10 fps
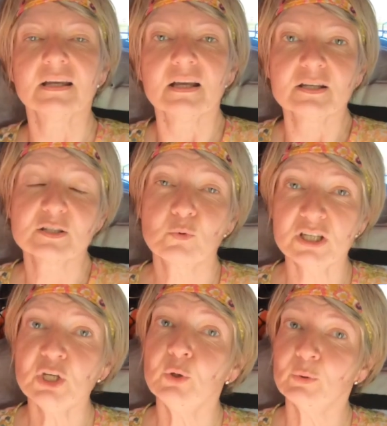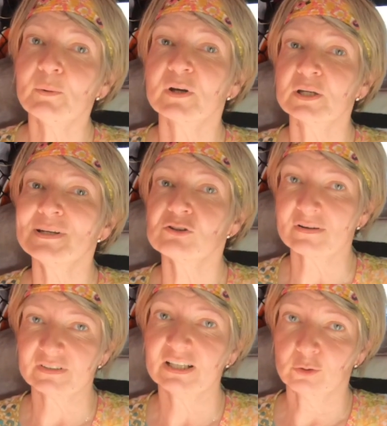So we knew we were going to be
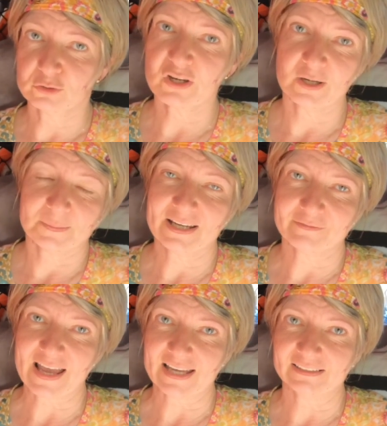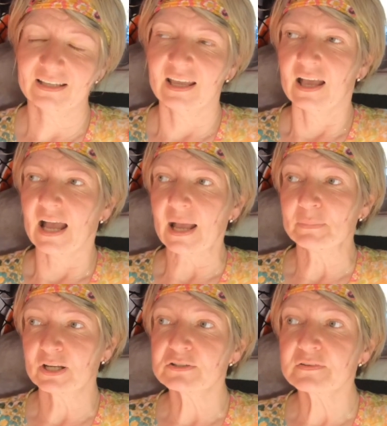travelling long term in our van, and
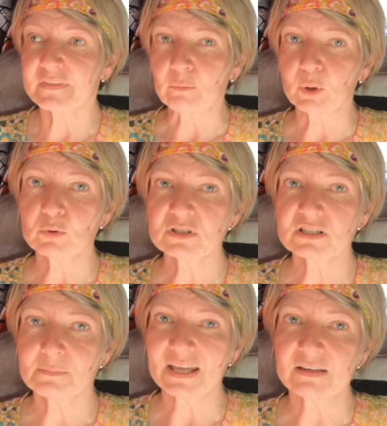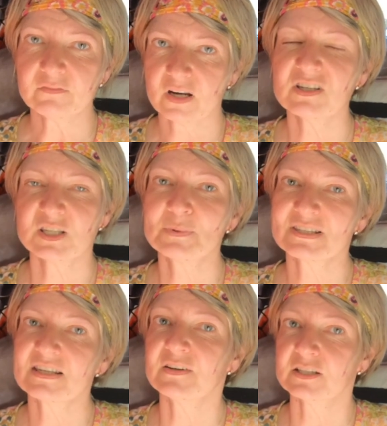because of that we wanted to make it very
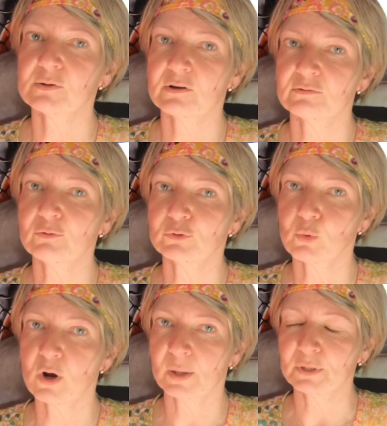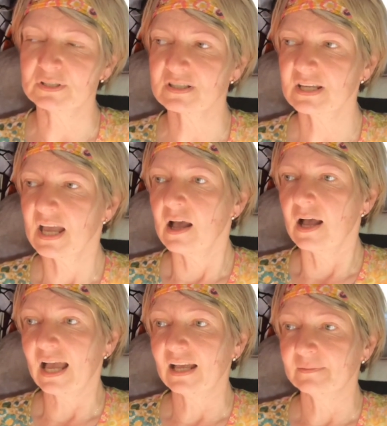specific to our own requirements,
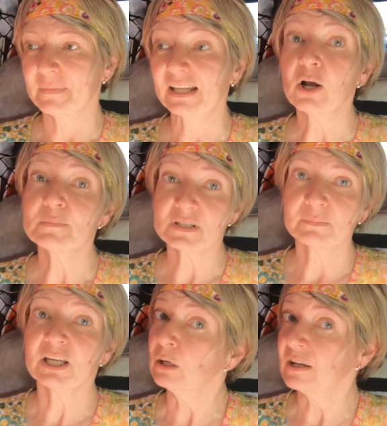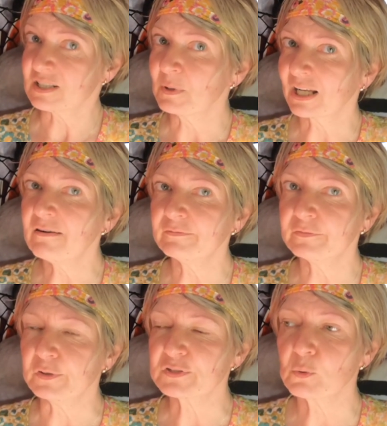and I'm somebody who likes my
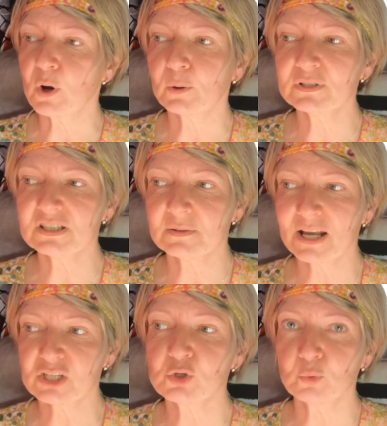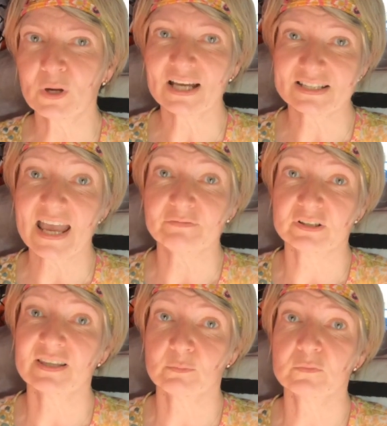comfort, so I wanted to make sure we had
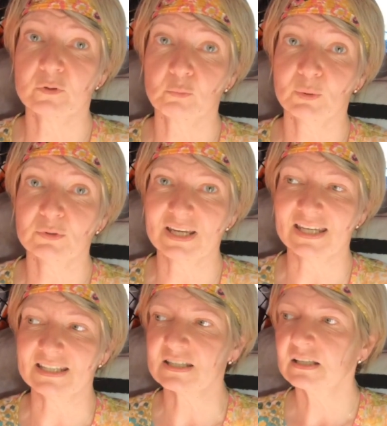everything that we would need.